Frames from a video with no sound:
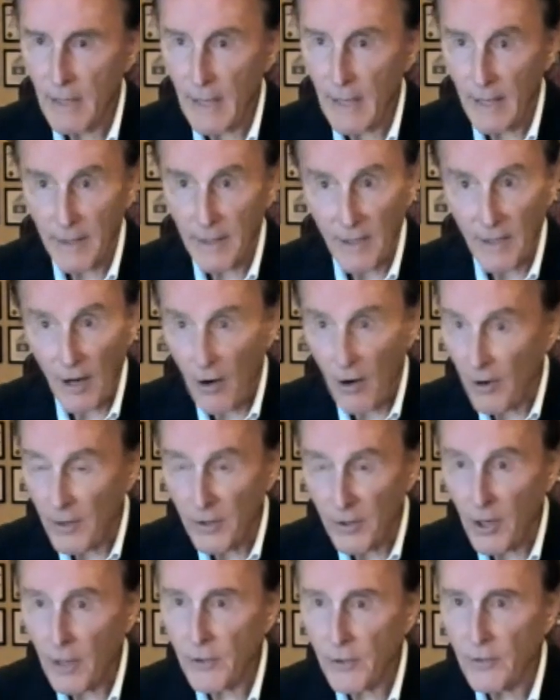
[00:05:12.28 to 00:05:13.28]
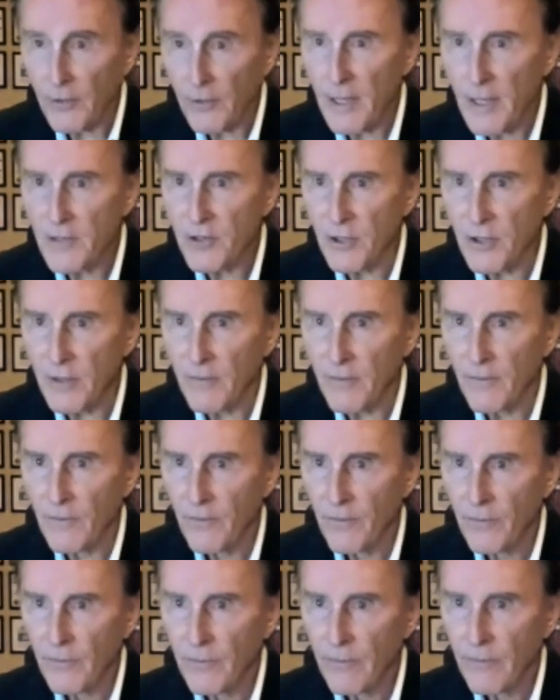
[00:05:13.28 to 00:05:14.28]
and our indoctrination.
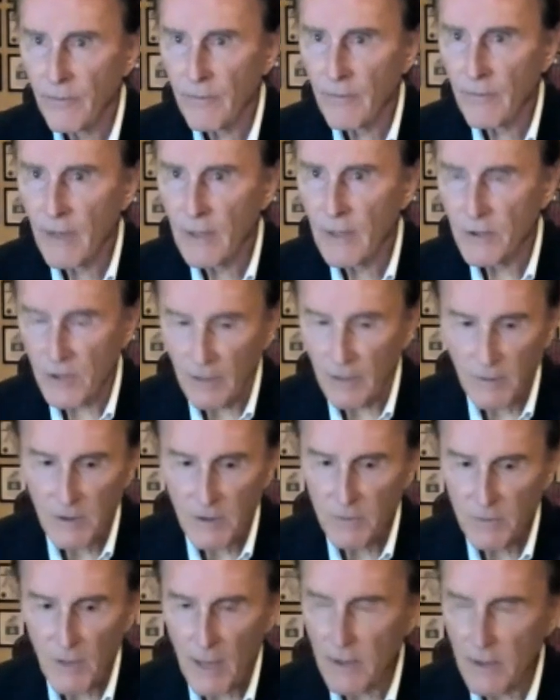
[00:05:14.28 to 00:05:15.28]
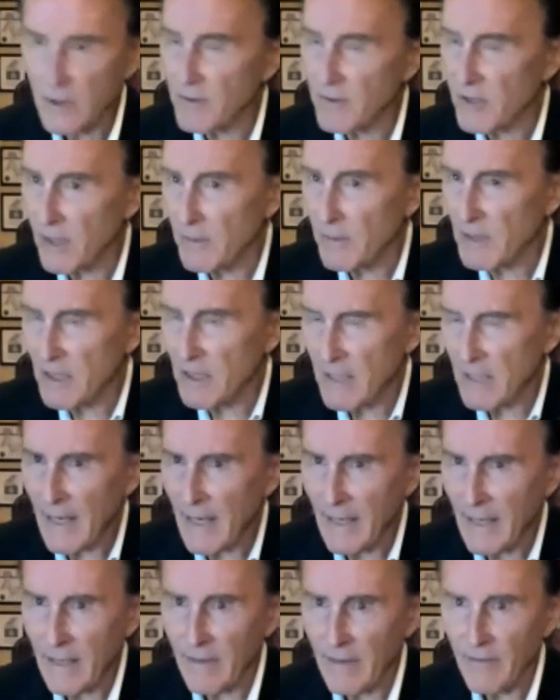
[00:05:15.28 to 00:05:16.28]
Some is positive, some is
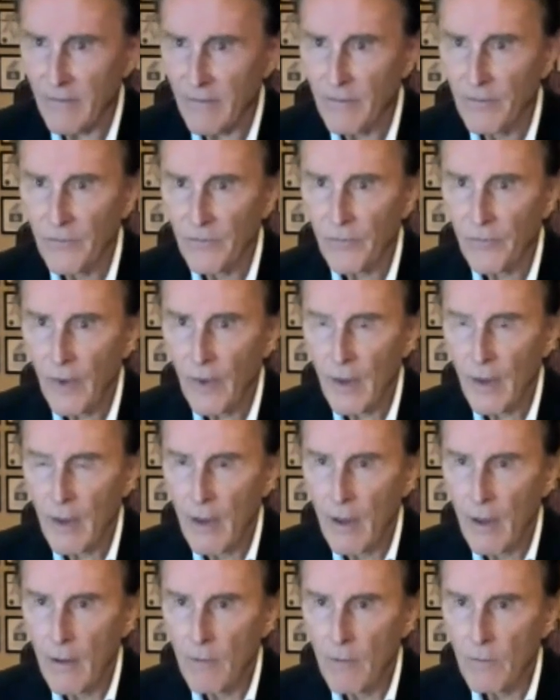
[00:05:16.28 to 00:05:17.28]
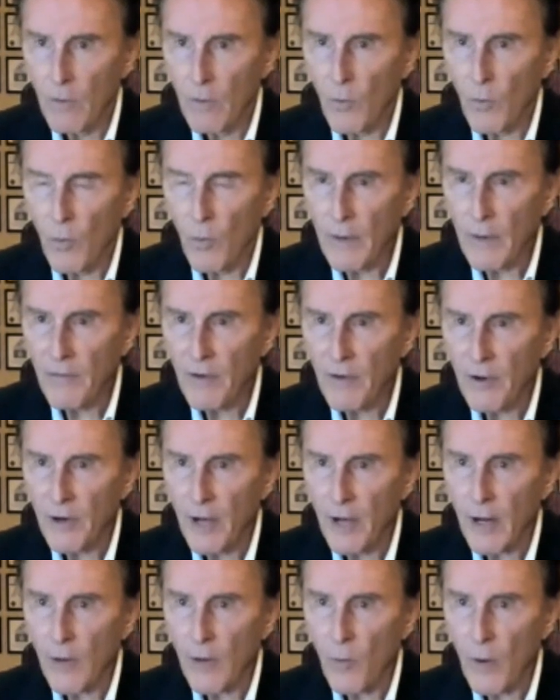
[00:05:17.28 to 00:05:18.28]
negative. But what if you're
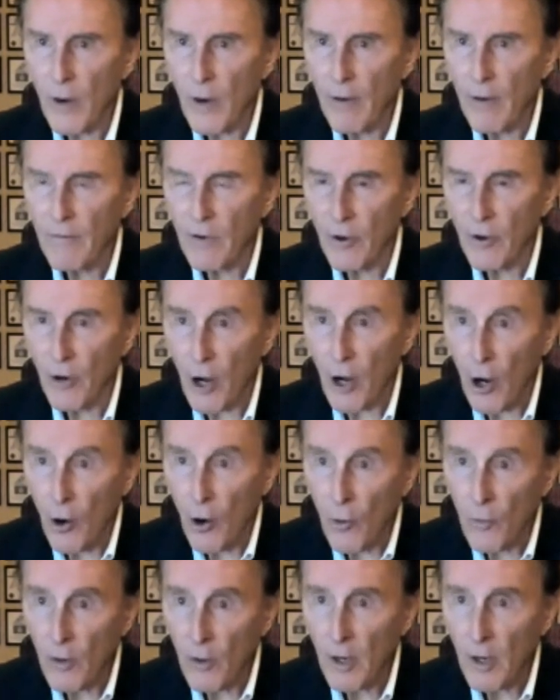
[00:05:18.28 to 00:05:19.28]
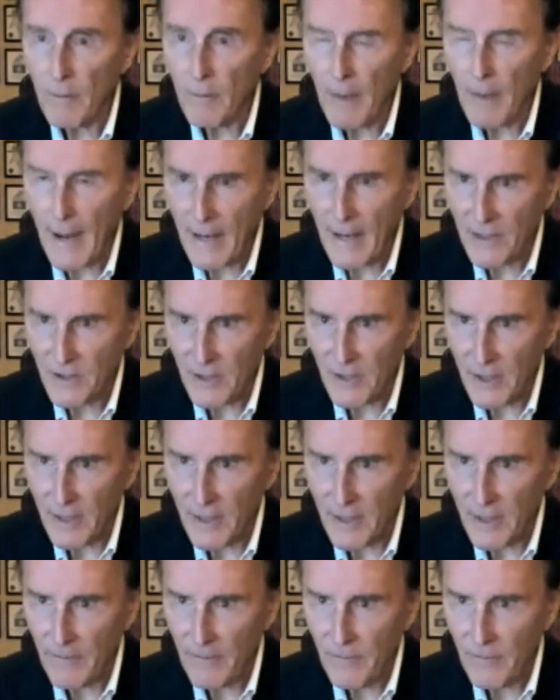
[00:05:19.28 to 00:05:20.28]
not aware of your own
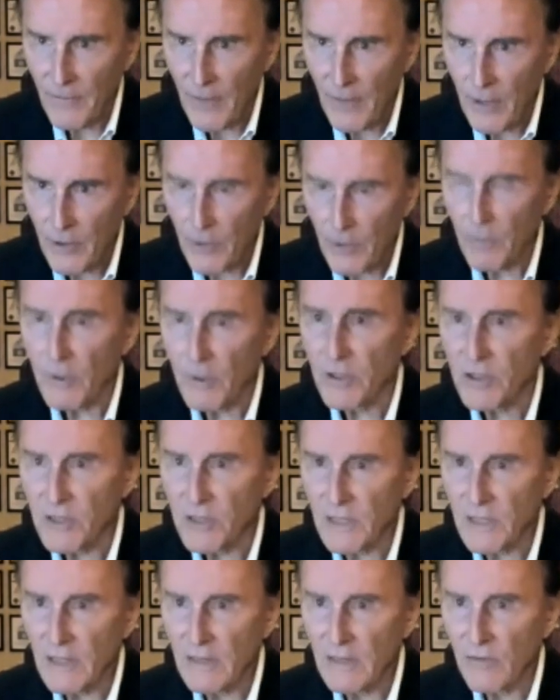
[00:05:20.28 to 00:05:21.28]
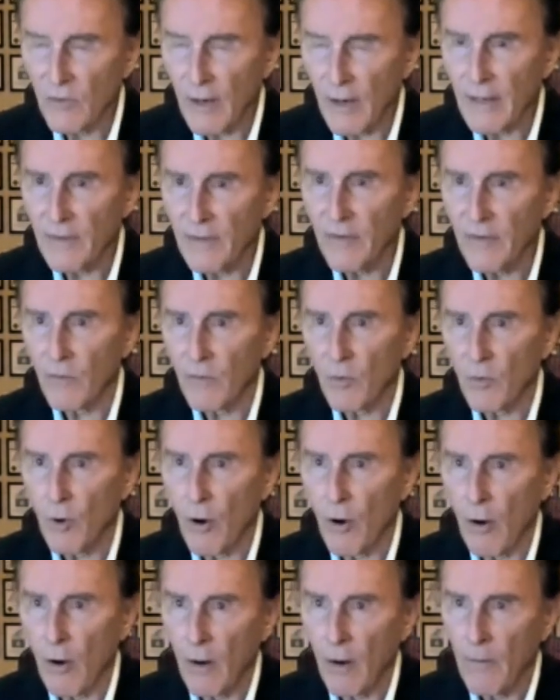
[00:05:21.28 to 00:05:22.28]
capacity to perceive right from
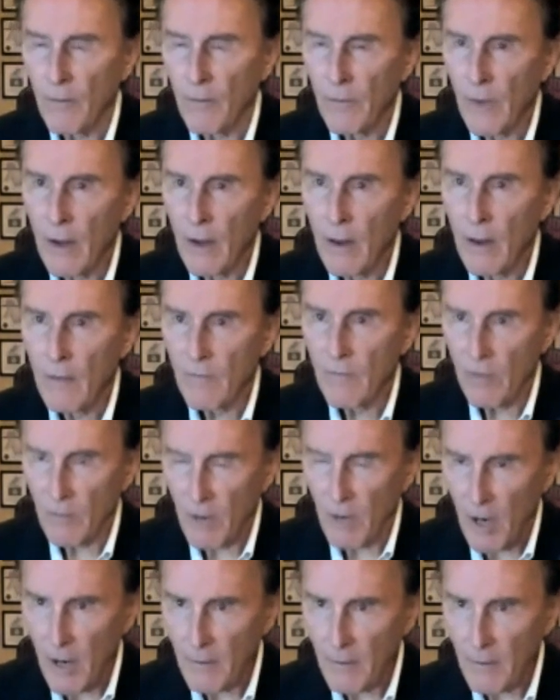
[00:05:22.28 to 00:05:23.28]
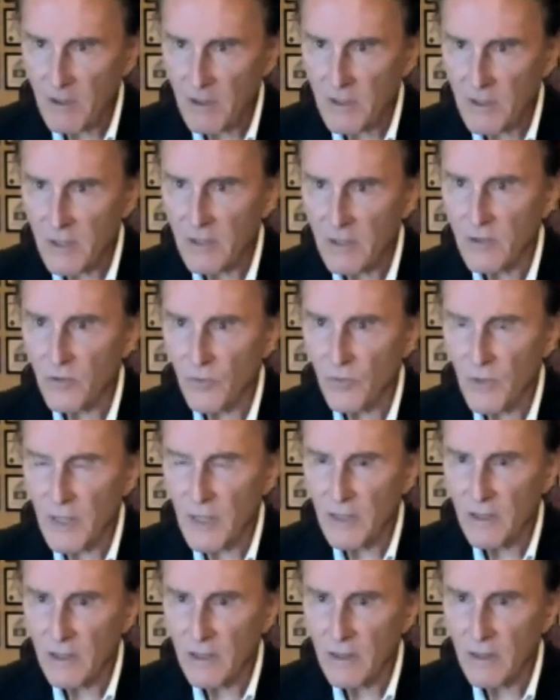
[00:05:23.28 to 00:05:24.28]
wrong, from common sense
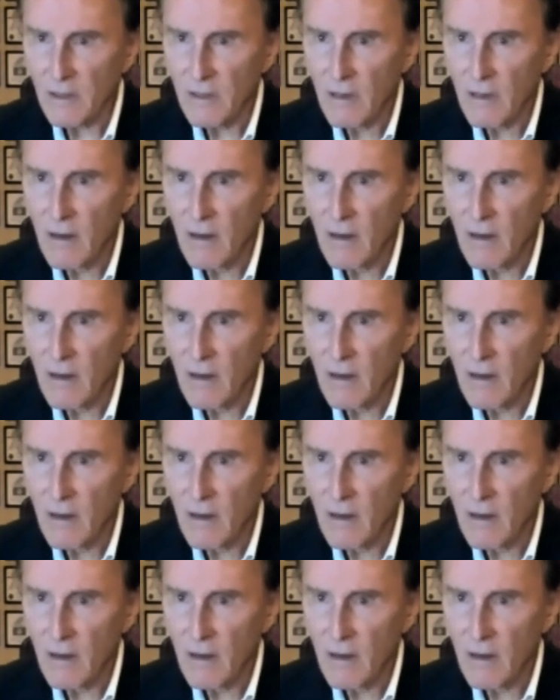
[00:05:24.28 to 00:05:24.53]
reason,